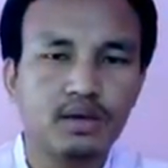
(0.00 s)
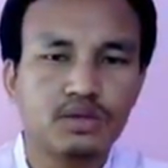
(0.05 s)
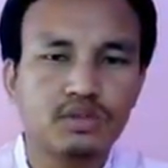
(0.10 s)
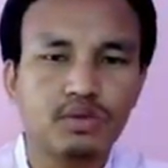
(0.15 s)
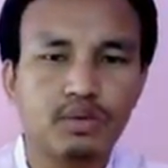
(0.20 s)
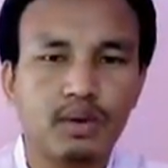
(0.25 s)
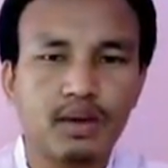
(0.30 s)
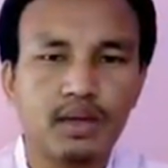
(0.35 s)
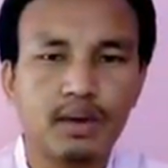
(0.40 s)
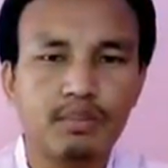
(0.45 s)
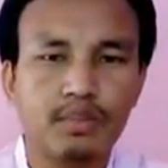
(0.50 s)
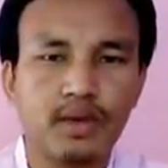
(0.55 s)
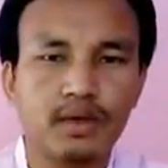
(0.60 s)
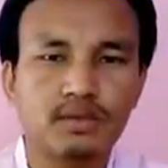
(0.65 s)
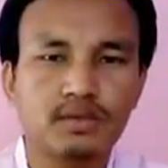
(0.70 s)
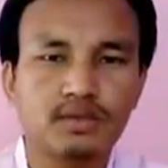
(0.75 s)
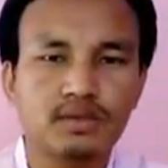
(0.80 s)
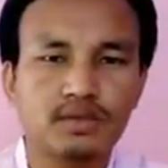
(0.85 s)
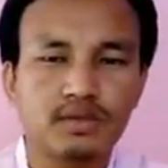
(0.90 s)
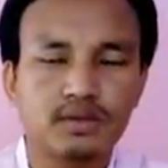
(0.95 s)
So what
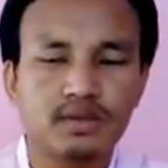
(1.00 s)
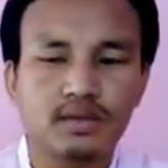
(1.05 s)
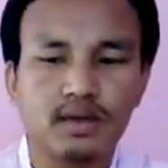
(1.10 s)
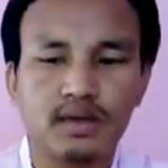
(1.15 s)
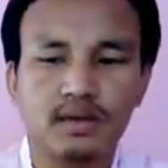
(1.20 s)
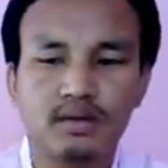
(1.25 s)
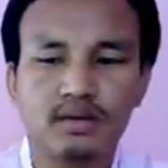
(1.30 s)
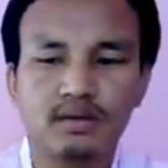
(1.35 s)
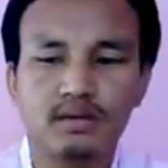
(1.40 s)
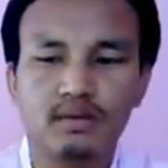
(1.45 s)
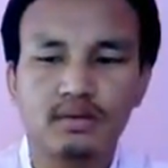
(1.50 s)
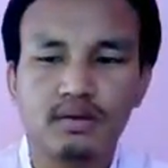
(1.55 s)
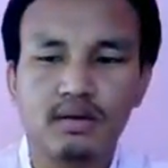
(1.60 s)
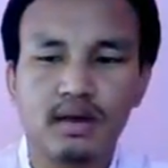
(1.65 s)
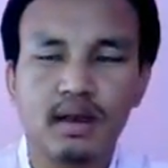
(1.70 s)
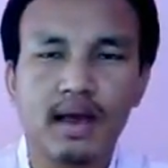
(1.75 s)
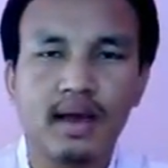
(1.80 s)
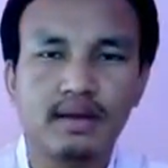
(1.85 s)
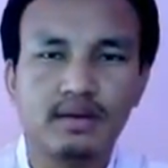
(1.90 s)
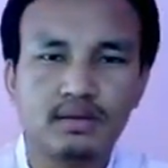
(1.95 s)
happens, that
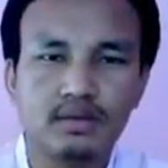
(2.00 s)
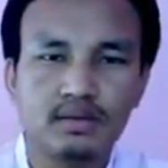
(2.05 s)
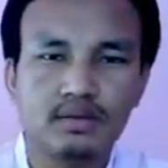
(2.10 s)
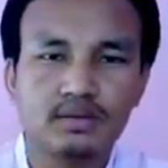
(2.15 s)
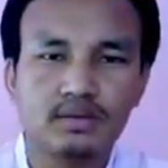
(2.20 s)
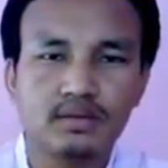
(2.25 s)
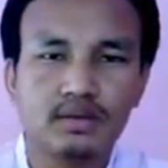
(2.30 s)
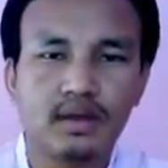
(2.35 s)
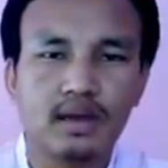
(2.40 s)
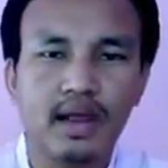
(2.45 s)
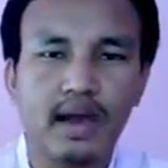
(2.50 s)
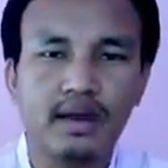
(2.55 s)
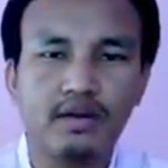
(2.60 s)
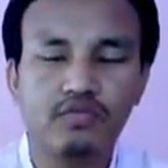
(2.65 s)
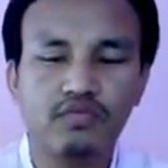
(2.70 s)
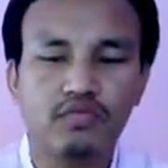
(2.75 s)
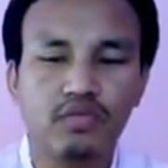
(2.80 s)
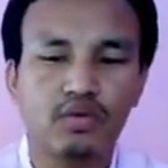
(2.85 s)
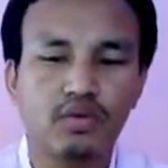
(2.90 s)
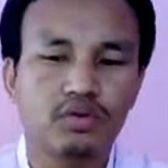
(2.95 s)
light
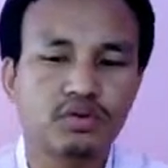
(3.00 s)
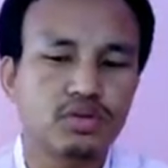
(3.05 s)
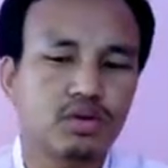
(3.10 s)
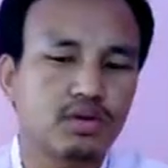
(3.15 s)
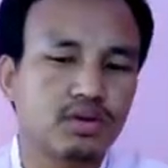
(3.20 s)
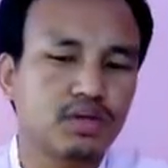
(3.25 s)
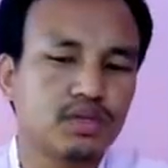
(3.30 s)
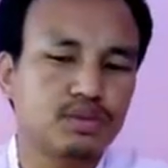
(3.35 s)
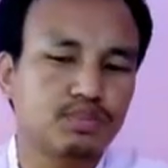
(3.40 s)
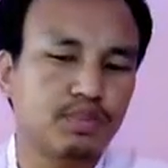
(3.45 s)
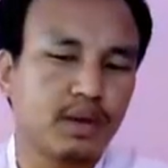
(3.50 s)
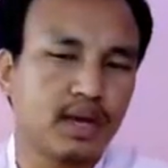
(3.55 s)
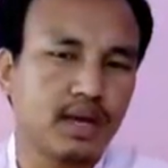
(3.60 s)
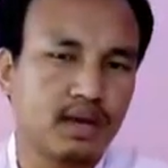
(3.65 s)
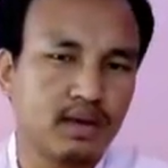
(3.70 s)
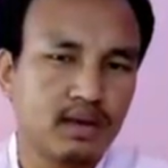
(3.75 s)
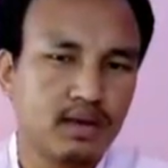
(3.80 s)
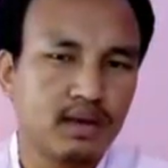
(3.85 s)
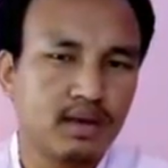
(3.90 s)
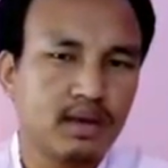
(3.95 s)
falls on this pen,
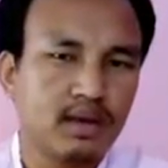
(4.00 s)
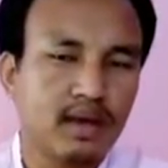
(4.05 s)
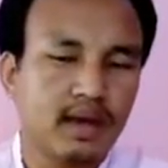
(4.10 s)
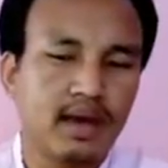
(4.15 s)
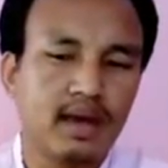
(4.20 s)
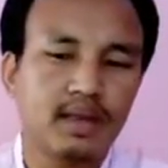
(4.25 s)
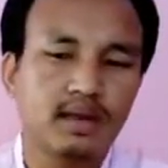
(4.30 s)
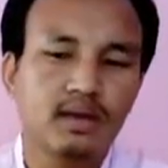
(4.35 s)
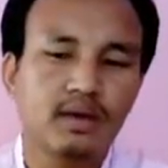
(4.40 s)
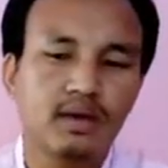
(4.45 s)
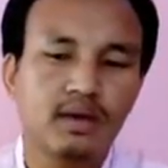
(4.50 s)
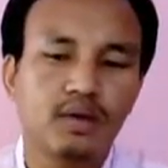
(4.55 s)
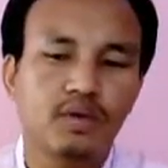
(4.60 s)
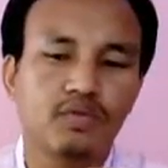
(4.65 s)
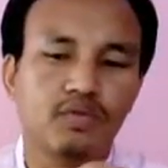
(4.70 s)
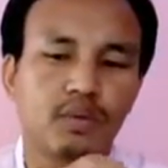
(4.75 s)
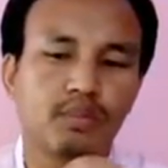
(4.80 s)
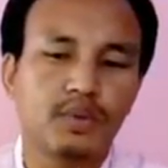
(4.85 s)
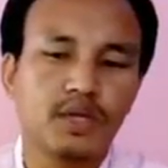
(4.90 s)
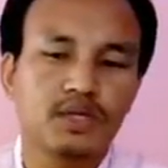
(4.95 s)
and
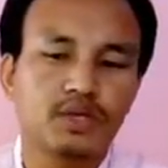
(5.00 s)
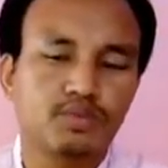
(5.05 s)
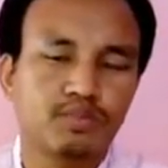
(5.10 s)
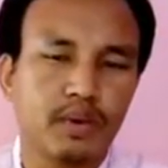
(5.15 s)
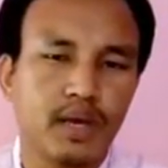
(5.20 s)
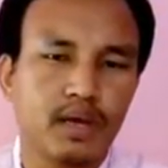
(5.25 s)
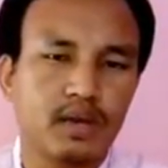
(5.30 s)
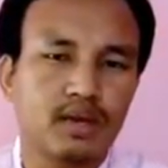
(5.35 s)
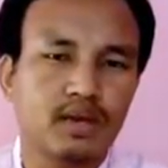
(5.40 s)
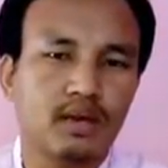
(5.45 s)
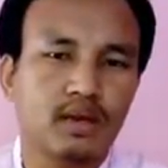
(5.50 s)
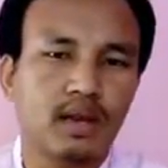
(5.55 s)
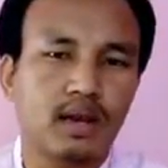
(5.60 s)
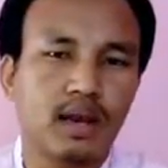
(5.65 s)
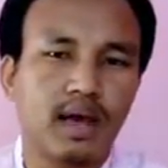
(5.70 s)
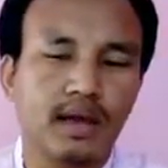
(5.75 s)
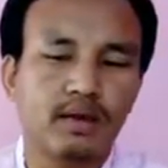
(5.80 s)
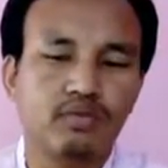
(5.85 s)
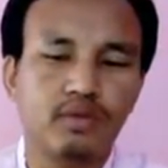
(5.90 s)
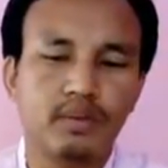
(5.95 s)
from this pen the
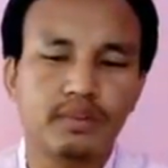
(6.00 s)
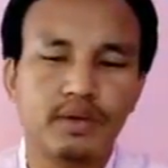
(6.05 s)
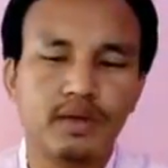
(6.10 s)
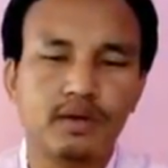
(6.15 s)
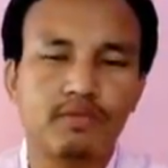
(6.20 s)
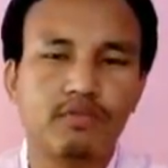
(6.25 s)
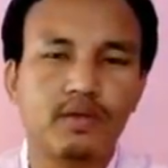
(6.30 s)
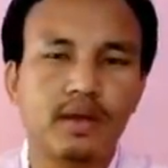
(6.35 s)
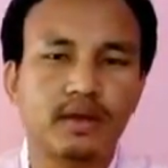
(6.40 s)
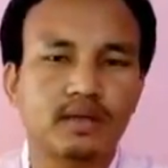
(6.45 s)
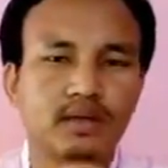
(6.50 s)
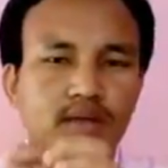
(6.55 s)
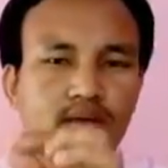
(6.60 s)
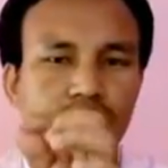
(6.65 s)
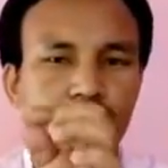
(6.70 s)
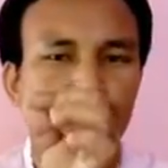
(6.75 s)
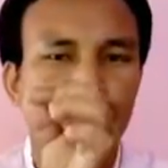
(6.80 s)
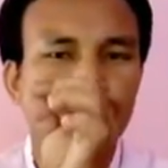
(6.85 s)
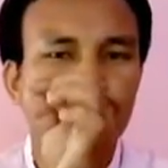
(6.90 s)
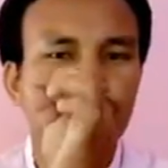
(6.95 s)
light will be
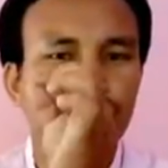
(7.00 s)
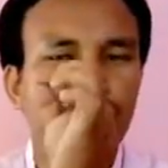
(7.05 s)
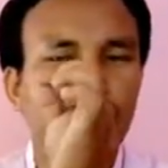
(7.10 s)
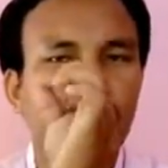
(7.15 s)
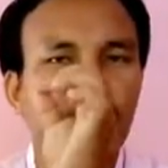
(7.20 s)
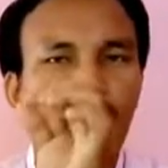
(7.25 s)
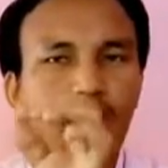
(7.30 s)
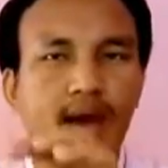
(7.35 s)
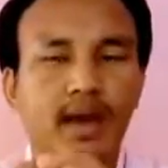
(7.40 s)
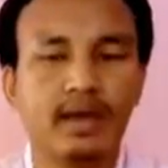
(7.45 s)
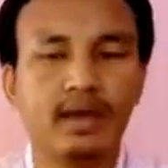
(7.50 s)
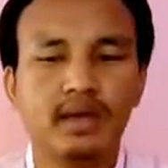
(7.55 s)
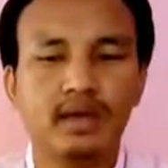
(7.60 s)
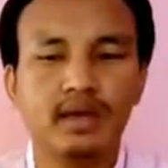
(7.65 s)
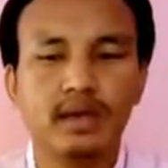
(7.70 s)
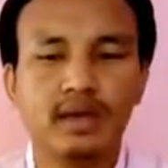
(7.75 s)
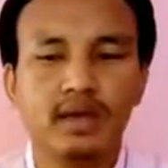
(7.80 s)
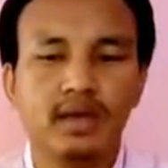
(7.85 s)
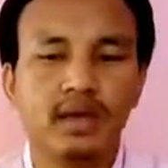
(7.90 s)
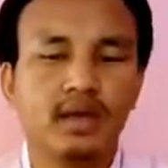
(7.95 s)
reflected to my eye.
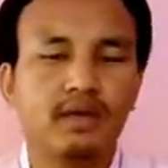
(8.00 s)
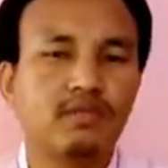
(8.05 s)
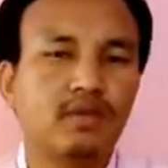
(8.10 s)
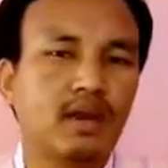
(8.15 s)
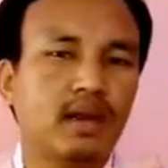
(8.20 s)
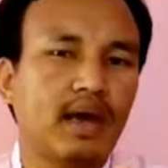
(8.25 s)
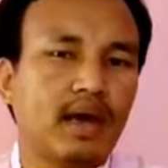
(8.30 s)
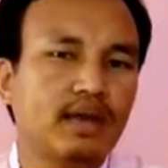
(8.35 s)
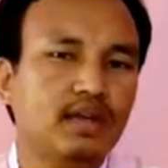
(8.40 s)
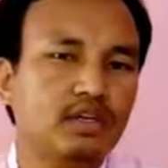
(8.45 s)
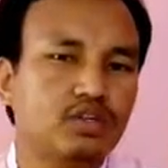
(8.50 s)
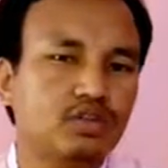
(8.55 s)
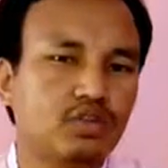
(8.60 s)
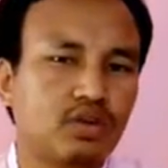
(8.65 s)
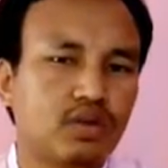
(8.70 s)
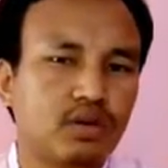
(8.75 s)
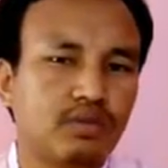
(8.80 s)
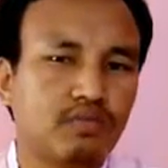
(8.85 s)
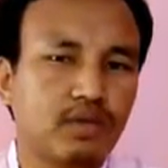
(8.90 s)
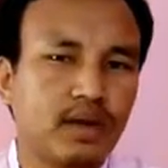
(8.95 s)
If the light is
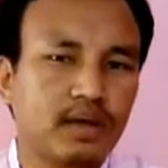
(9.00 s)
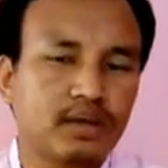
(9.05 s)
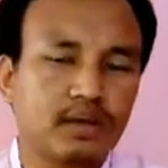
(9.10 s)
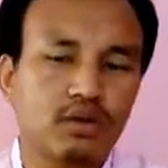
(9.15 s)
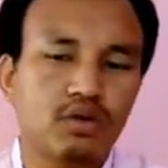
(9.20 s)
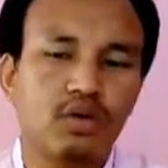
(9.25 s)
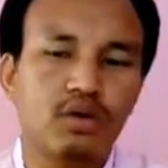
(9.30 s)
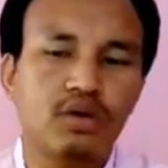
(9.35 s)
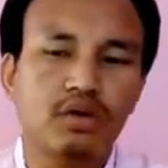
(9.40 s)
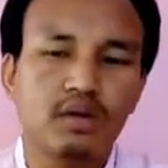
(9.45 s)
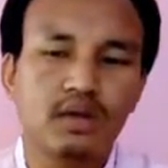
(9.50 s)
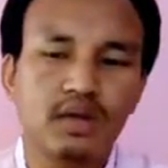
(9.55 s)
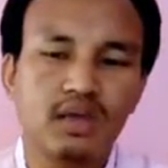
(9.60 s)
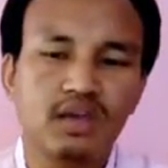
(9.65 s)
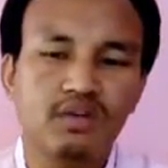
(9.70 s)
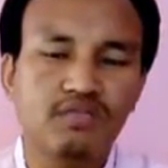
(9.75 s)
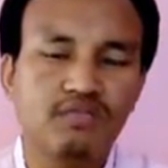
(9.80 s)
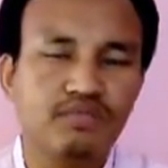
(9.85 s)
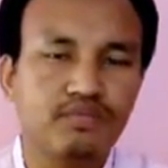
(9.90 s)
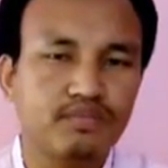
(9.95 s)
not reflected, or
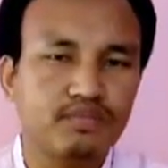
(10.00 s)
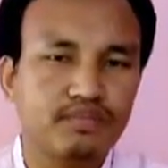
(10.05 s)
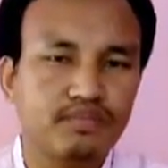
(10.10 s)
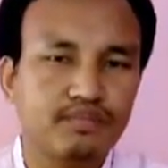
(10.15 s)
if